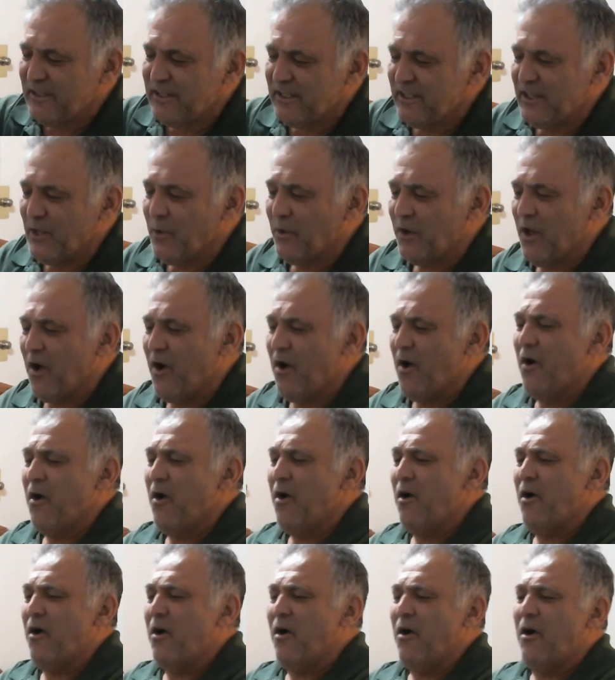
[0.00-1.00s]
They will
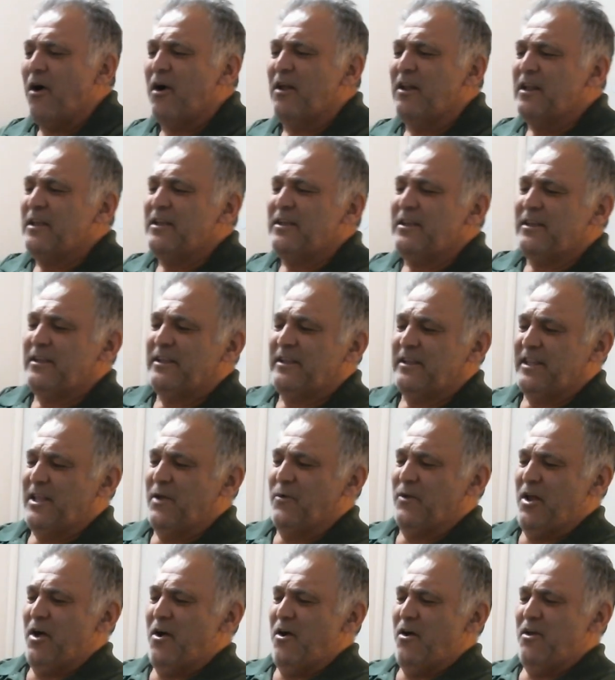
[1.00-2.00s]

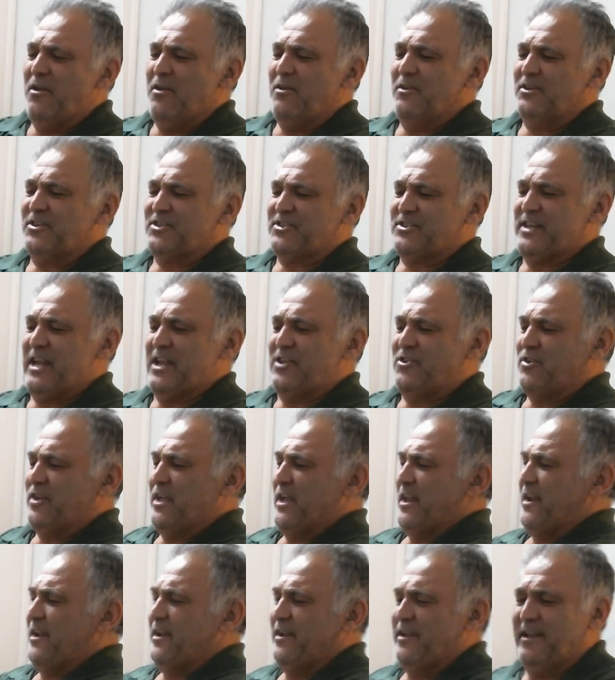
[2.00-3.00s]
all stay
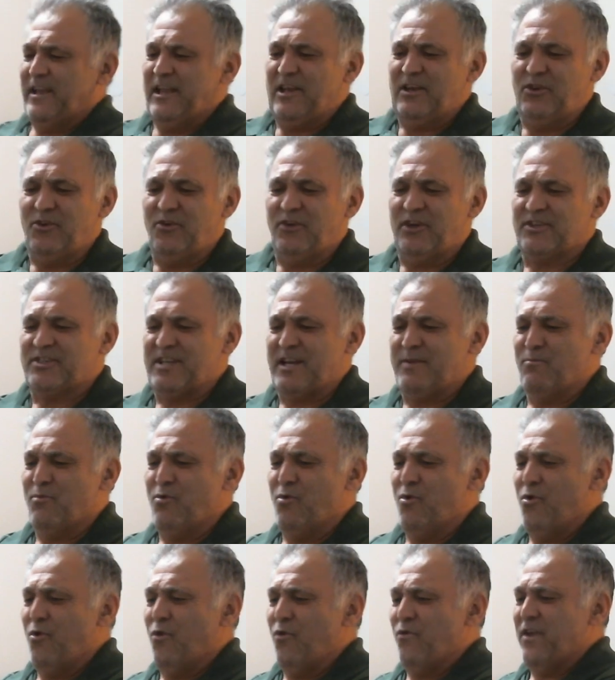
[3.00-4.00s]
together in unison,
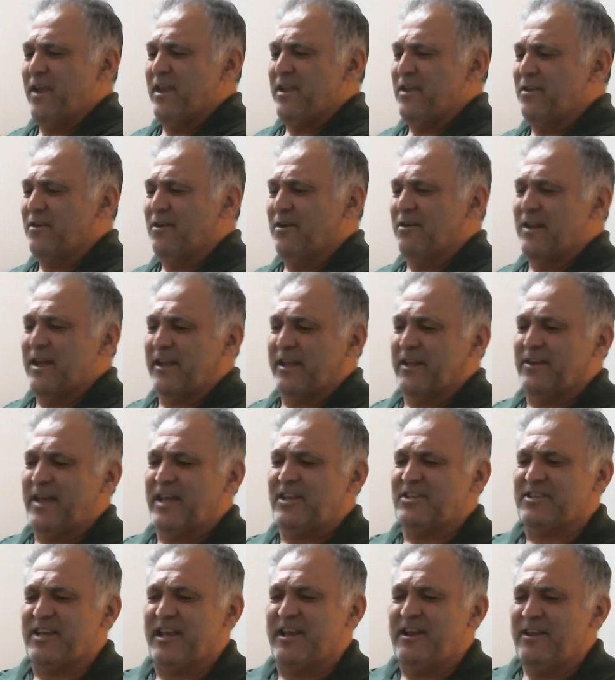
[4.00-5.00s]
moving, you know, like a
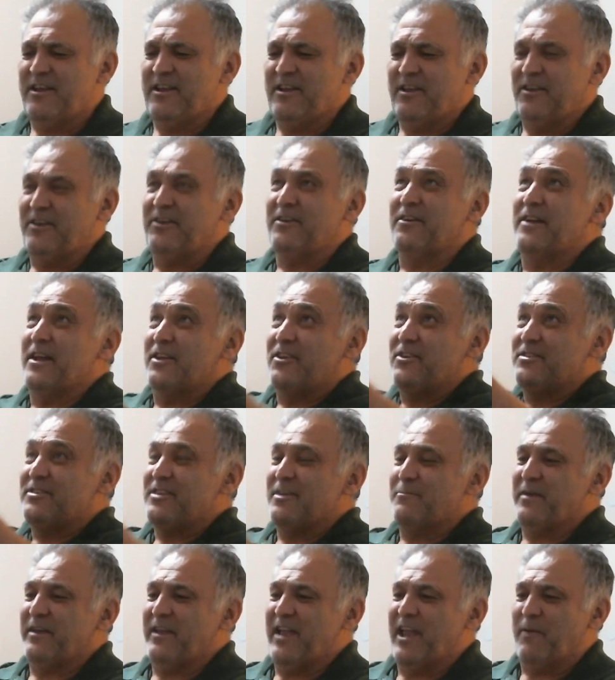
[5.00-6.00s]
nice, you know, like you
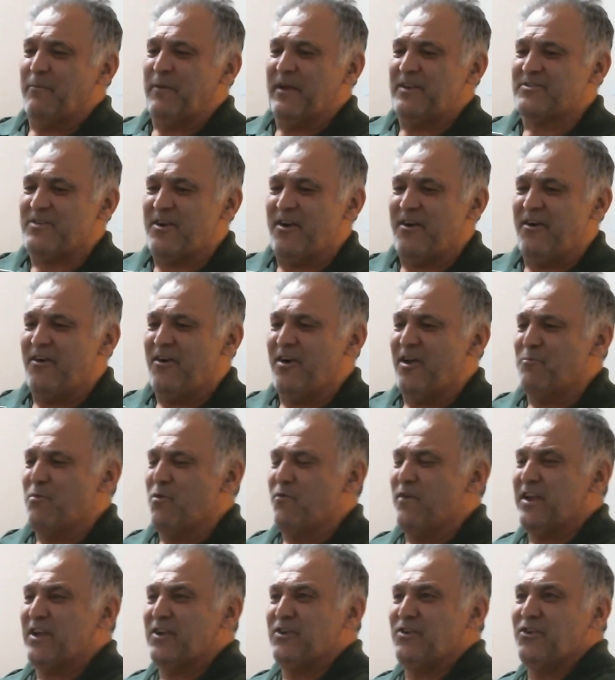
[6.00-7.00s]
see airplanes are all
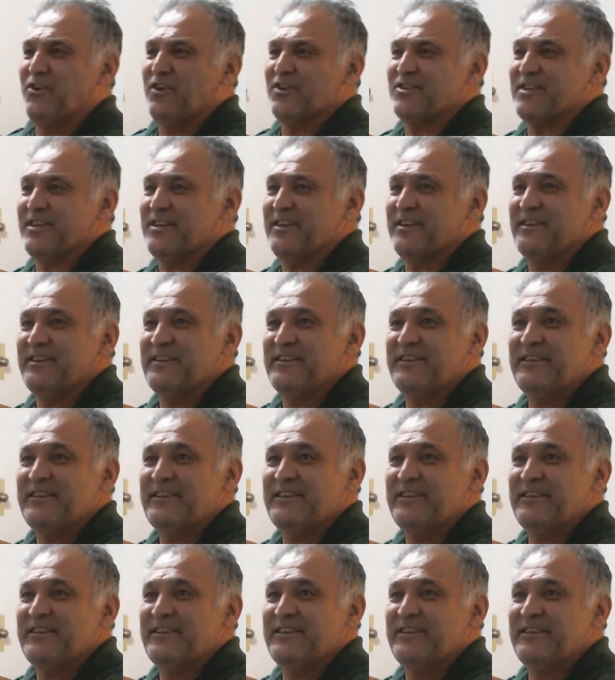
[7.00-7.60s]
moving in unison.